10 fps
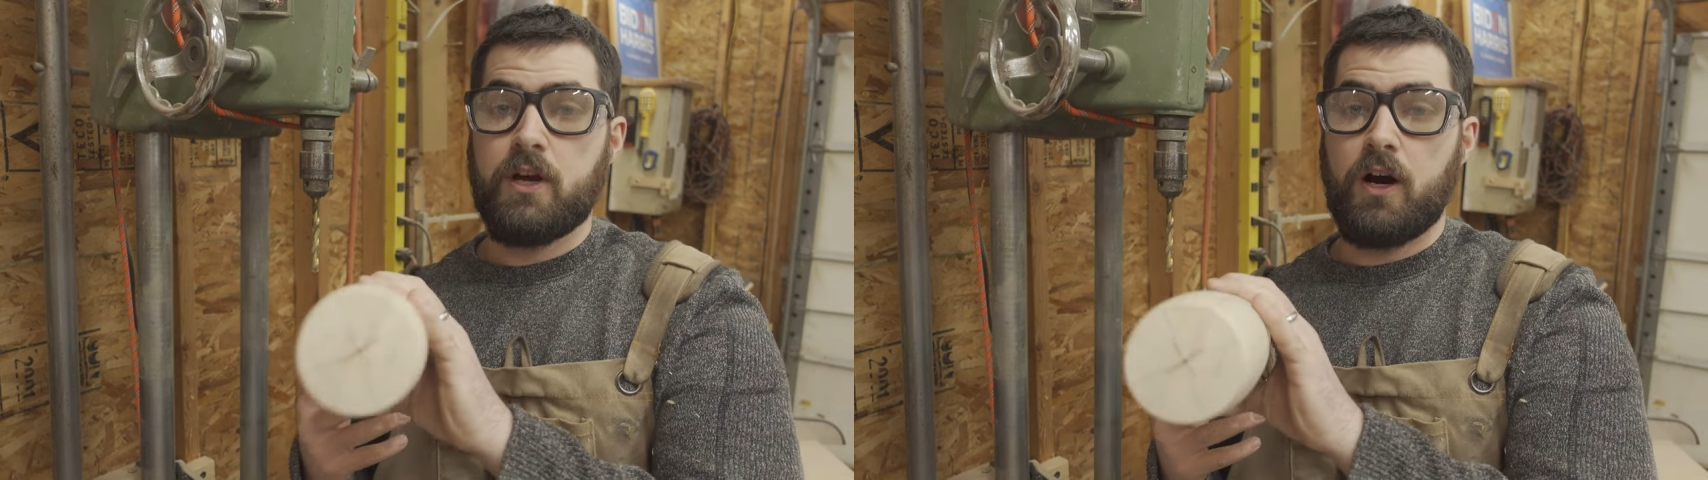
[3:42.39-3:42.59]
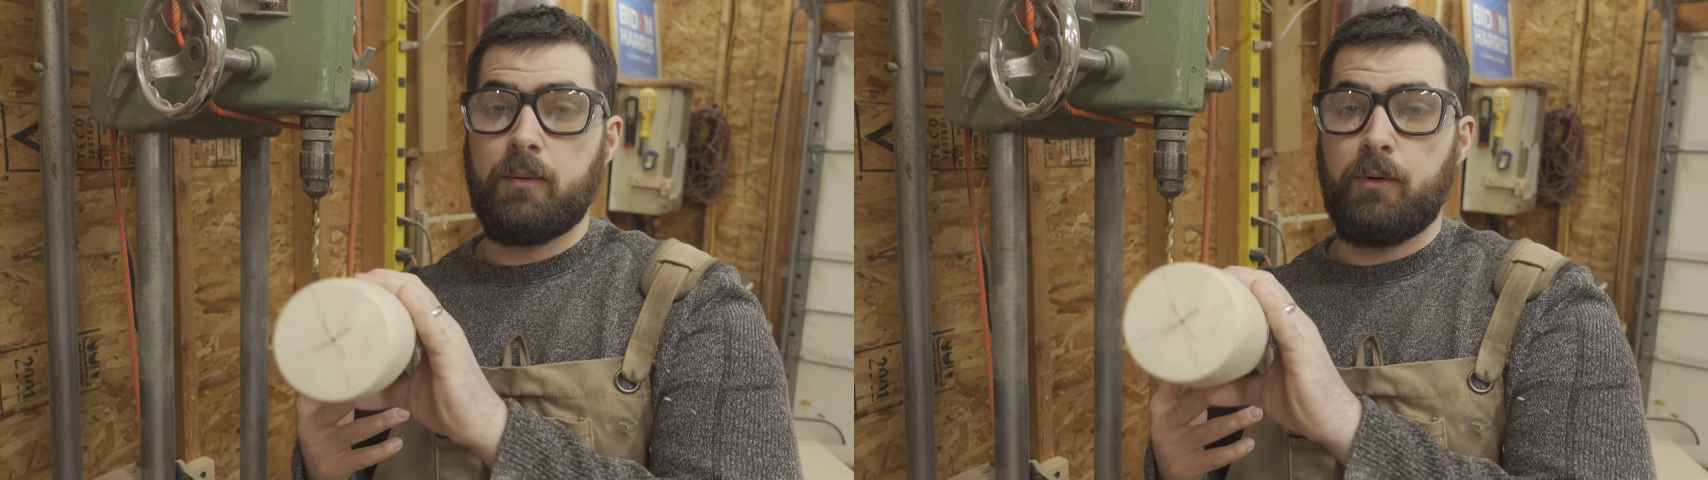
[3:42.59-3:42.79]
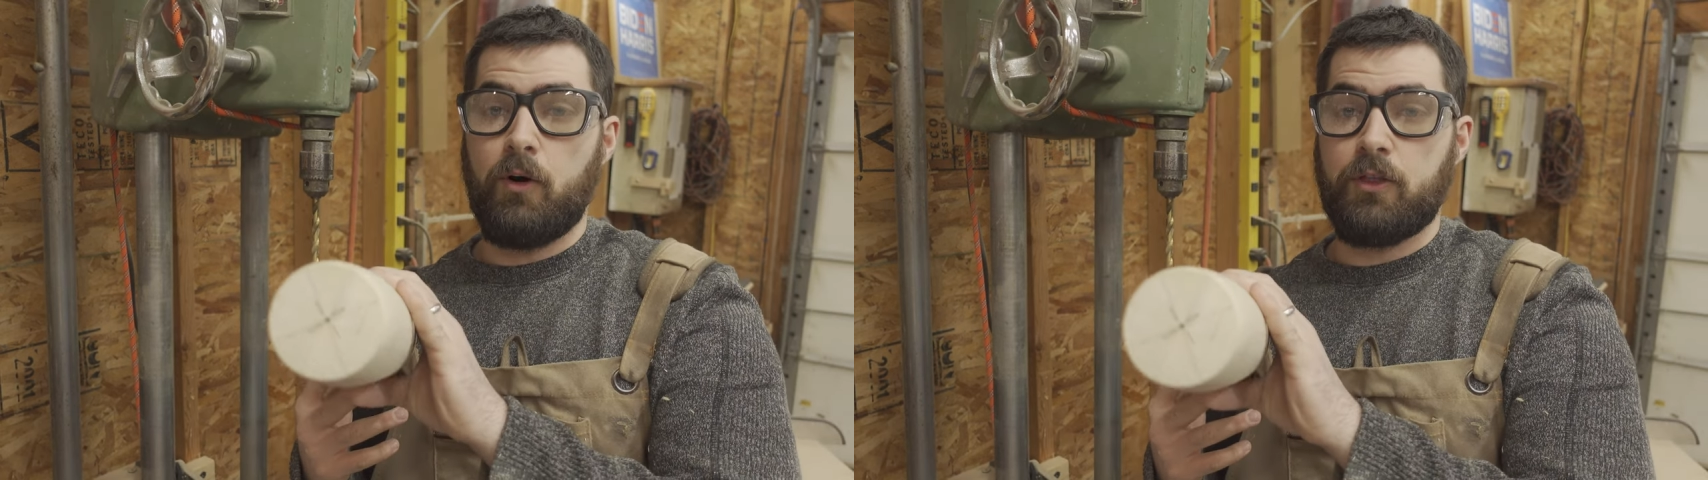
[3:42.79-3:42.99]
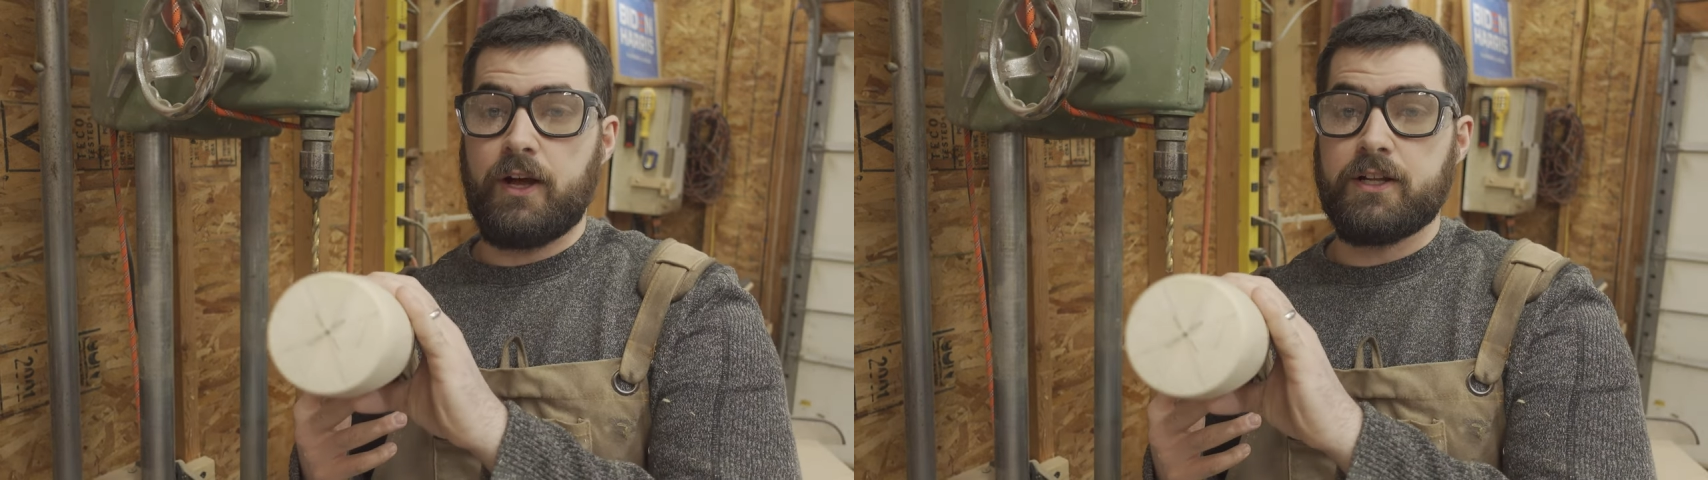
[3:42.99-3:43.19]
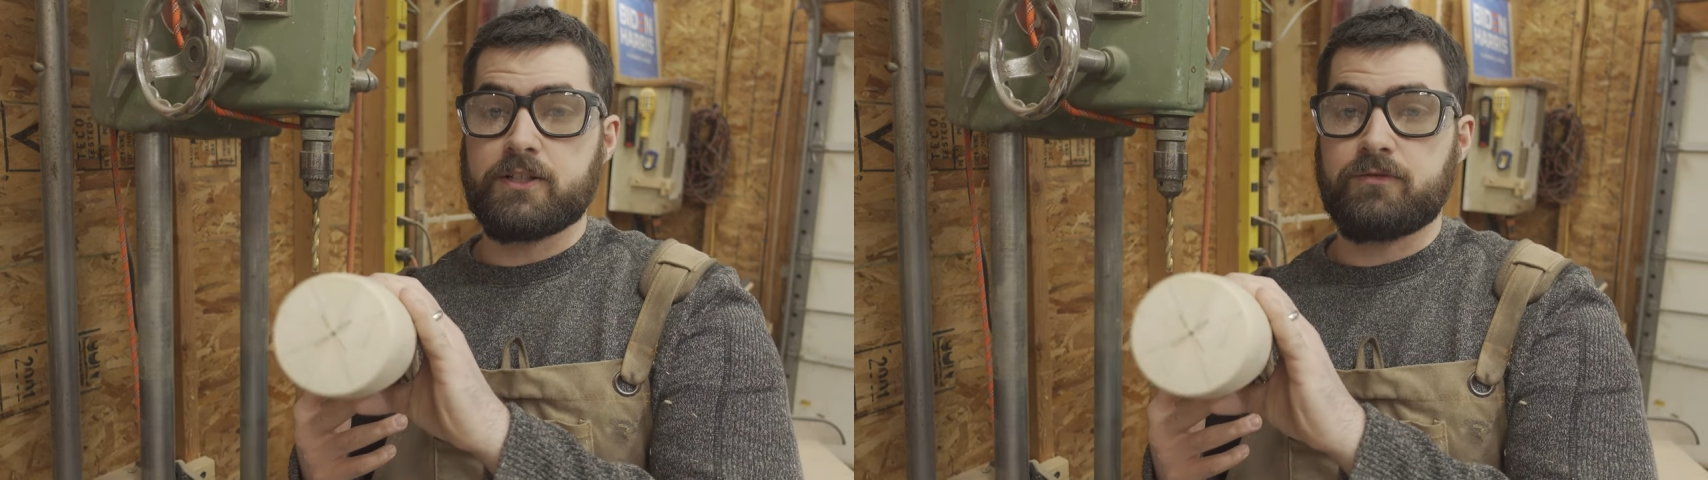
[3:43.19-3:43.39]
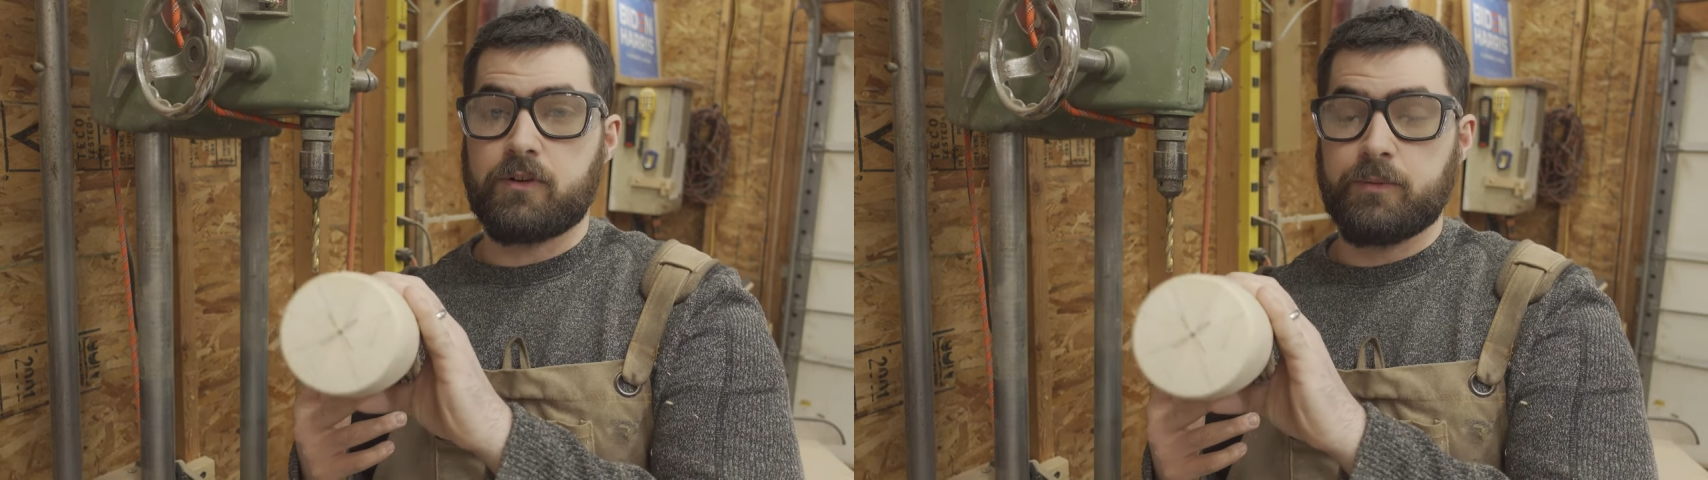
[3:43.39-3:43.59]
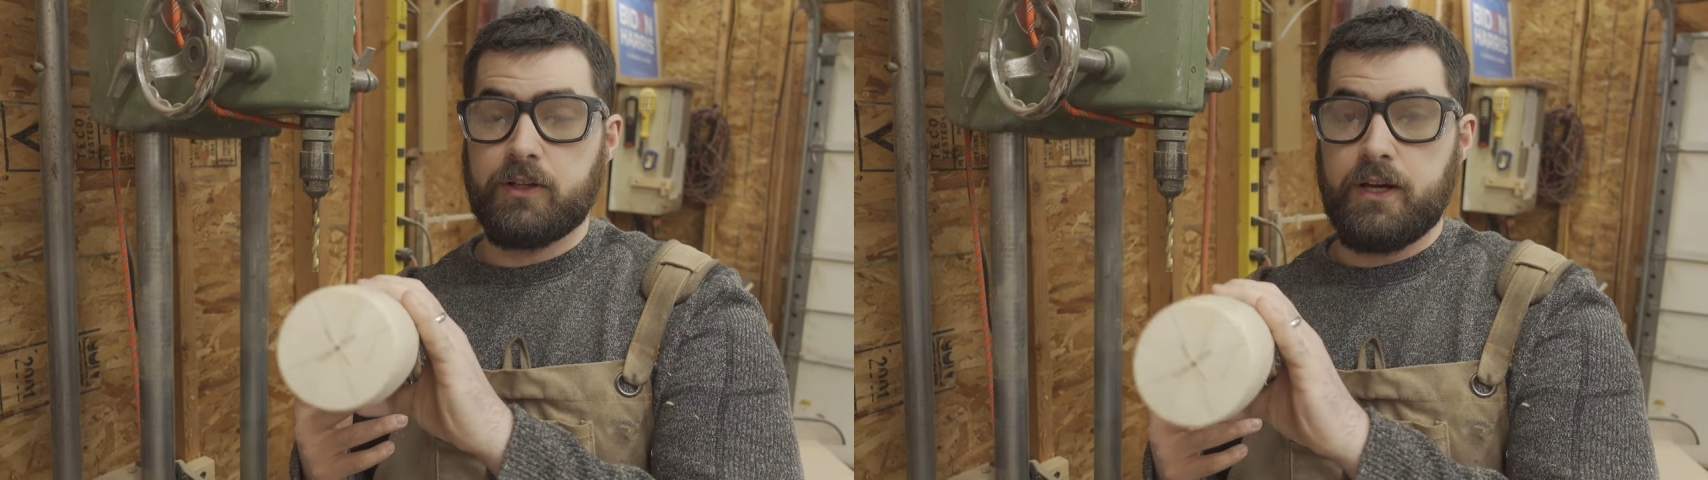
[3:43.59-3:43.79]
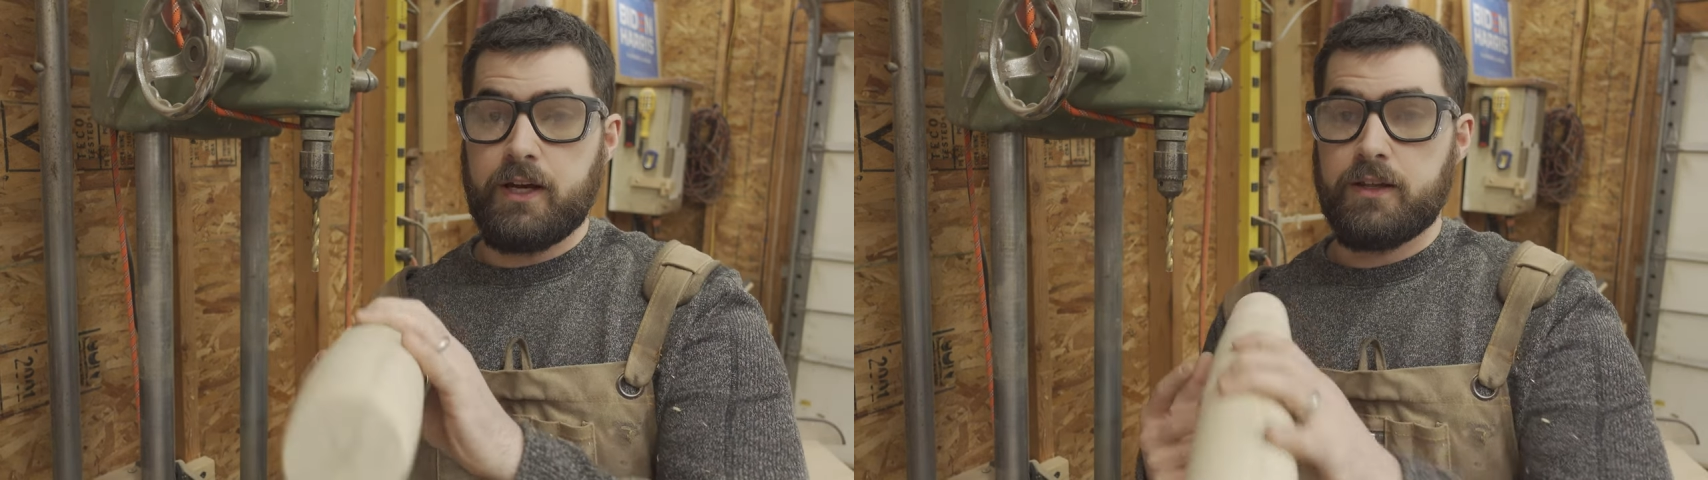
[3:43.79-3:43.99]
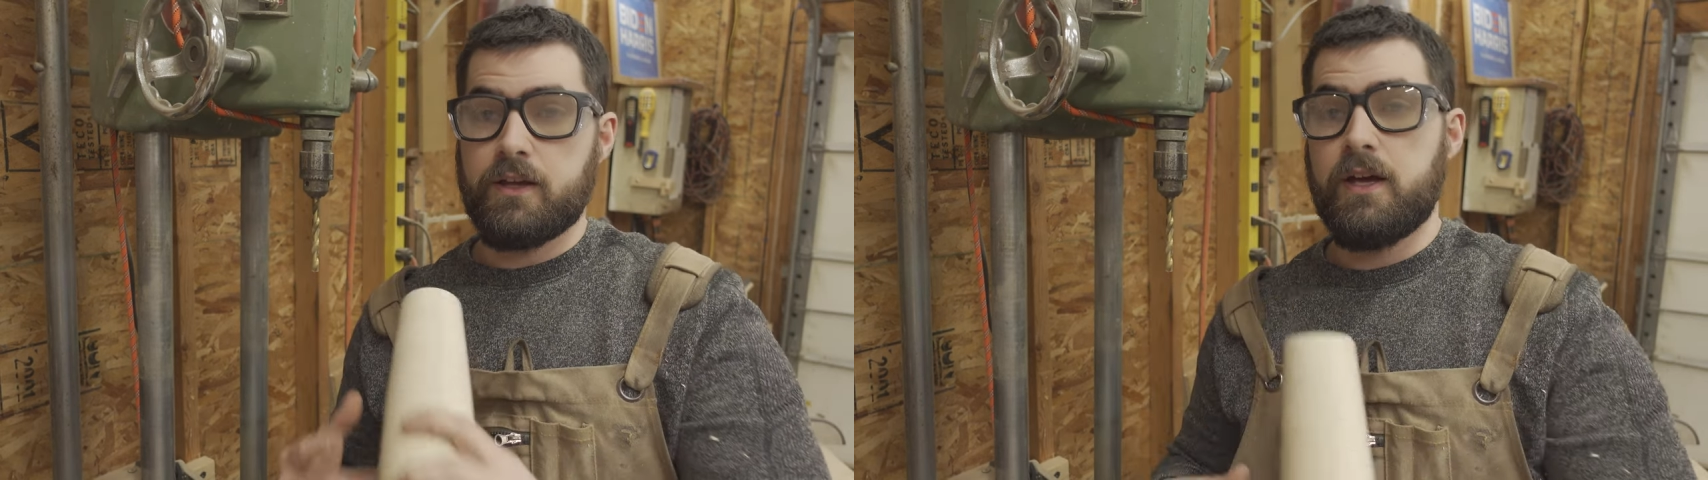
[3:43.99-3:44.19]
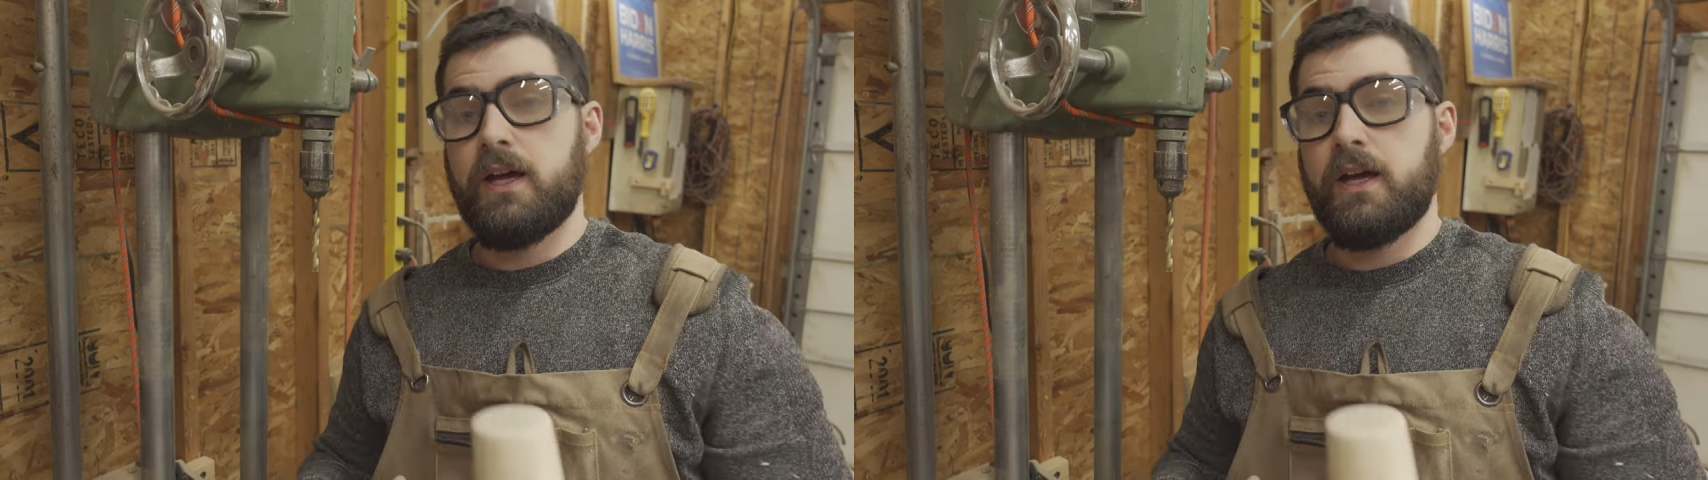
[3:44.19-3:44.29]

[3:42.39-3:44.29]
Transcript: on both ends from the lathe.